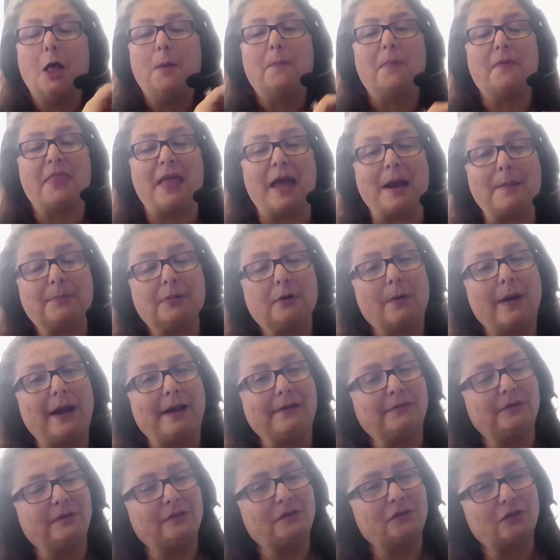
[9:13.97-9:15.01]
But that
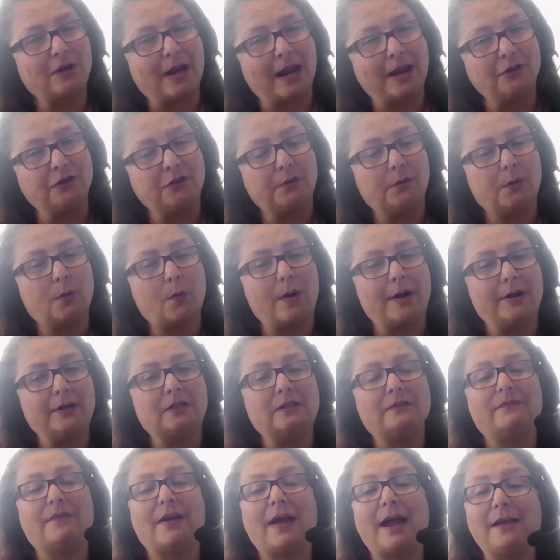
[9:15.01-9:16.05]
proactive strategy
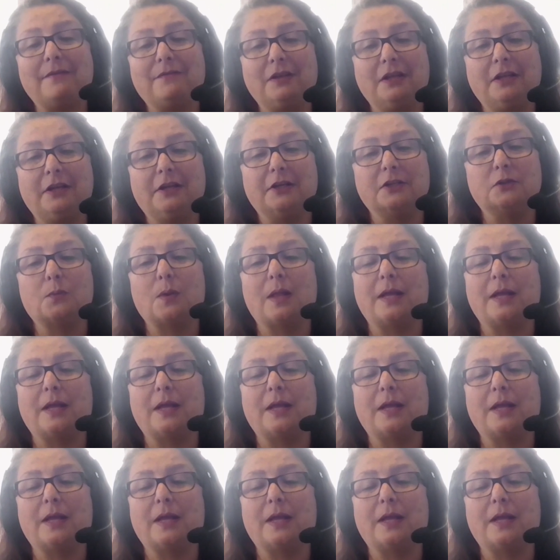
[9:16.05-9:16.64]
requires 5 years.